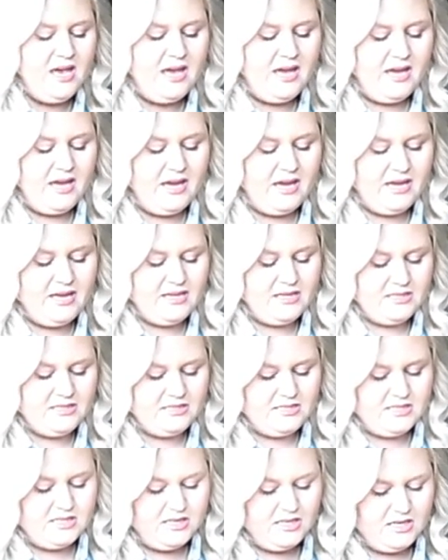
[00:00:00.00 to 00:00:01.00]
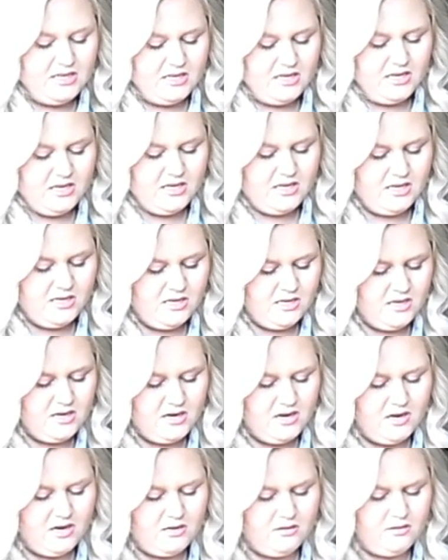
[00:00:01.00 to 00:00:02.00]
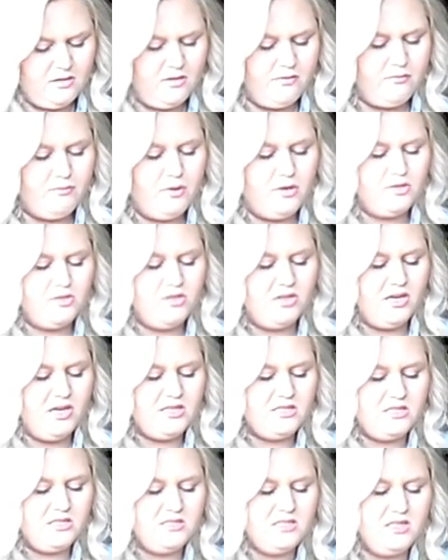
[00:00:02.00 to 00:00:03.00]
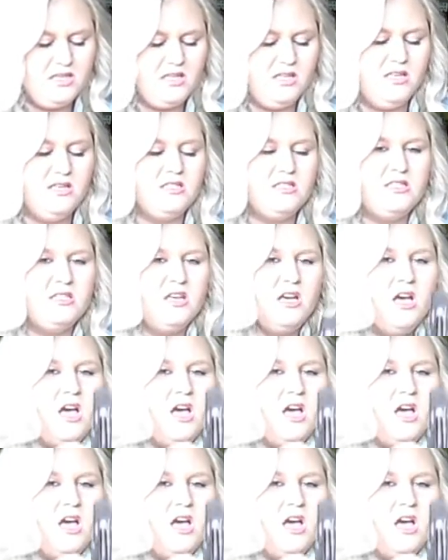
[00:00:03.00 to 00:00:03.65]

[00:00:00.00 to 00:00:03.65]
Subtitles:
And I don't know if most of you guys can see this.